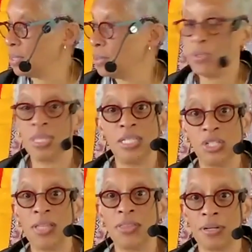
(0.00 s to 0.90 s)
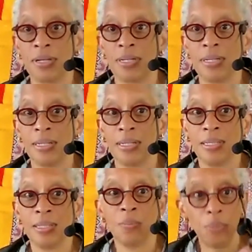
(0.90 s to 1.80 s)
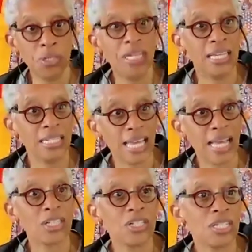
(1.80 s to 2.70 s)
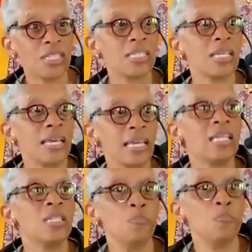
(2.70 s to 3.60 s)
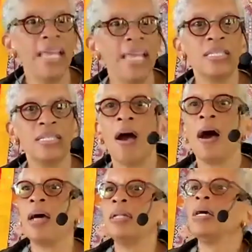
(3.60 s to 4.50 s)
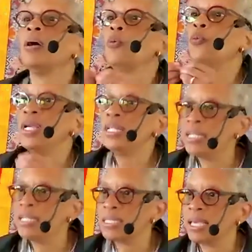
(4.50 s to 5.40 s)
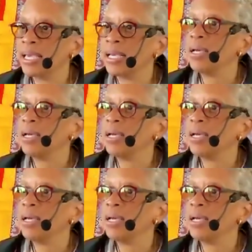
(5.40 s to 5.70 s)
with each other. The Buddha intelligence is based on witnessing